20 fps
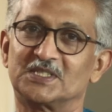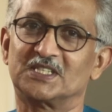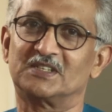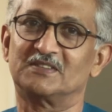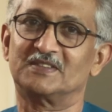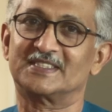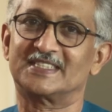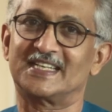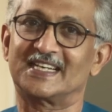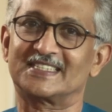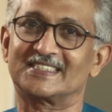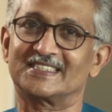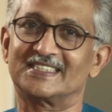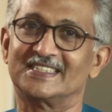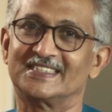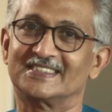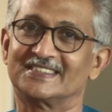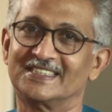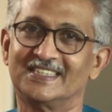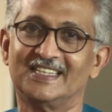Service
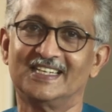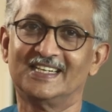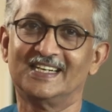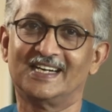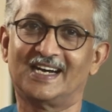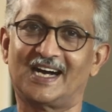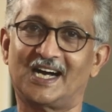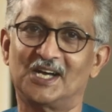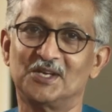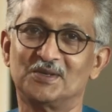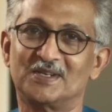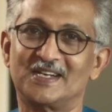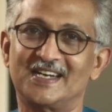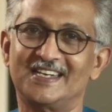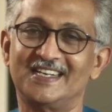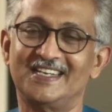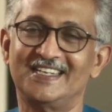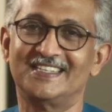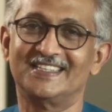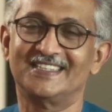Excellence. Are you
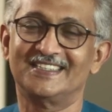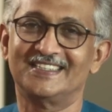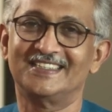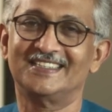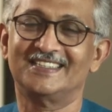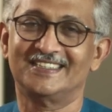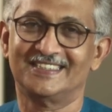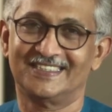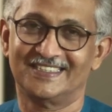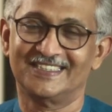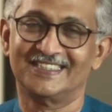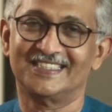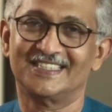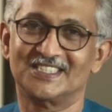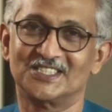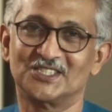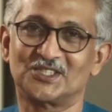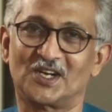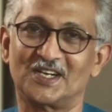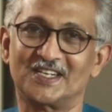ready?
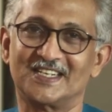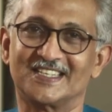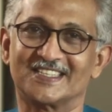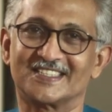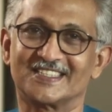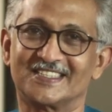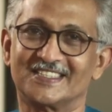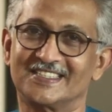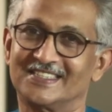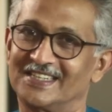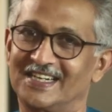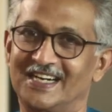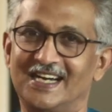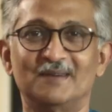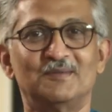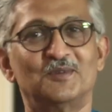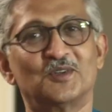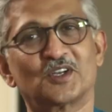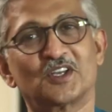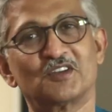Join us. I
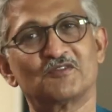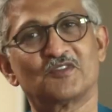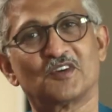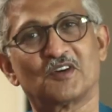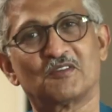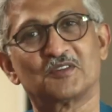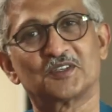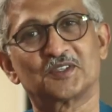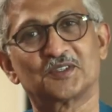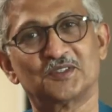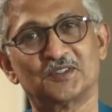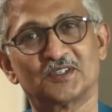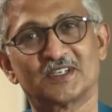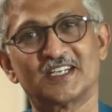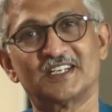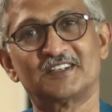am looking forward to your